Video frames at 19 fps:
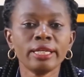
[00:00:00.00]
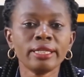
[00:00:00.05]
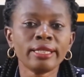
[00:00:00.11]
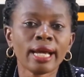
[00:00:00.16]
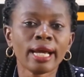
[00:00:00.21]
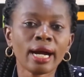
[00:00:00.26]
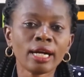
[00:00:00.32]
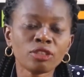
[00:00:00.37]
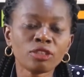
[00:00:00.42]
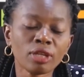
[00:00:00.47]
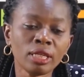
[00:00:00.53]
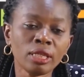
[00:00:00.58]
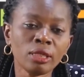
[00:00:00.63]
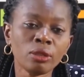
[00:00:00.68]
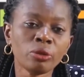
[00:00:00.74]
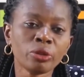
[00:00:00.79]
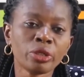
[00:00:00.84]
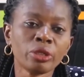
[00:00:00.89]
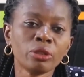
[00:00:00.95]
They are
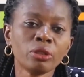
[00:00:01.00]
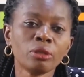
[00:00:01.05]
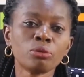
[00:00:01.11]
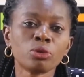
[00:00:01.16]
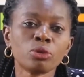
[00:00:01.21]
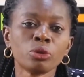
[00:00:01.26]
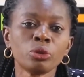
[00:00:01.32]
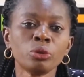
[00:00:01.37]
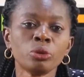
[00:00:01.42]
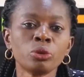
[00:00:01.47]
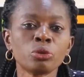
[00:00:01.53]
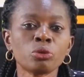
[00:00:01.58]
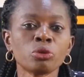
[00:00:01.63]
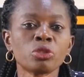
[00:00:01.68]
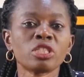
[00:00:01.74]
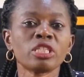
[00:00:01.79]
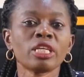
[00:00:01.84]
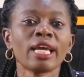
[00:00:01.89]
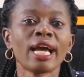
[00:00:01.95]
actually looking up to you to
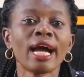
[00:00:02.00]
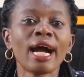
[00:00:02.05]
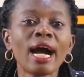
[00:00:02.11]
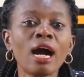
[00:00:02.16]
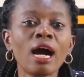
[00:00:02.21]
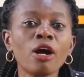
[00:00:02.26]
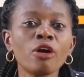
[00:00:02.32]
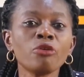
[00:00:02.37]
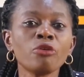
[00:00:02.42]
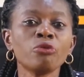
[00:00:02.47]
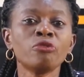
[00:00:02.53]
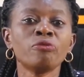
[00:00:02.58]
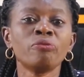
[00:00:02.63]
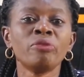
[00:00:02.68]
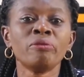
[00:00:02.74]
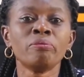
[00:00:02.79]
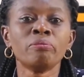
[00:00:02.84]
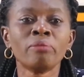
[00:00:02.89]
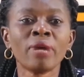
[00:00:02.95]
see how you'll
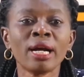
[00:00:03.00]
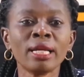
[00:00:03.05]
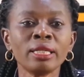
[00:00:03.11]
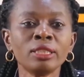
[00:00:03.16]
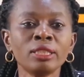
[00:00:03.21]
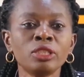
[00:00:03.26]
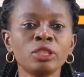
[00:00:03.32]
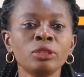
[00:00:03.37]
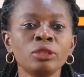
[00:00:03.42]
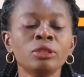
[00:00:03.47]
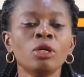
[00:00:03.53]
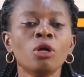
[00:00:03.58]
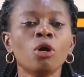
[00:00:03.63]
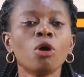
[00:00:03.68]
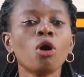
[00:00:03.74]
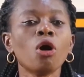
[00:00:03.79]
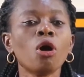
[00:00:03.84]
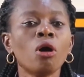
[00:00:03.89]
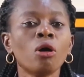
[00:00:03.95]
be
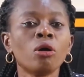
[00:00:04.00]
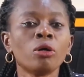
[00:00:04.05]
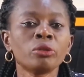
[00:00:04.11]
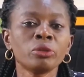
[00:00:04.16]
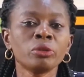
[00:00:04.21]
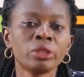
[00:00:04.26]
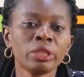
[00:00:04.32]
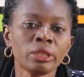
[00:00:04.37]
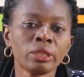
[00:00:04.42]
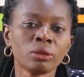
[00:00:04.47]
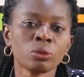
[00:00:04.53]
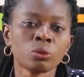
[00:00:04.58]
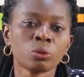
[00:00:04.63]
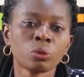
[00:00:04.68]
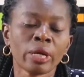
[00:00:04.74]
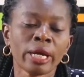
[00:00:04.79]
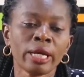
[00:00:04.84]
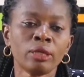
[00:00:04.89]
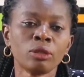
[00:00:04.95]
managing all this
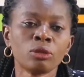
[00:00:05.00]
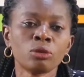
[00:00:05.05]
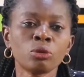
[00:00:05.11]
while.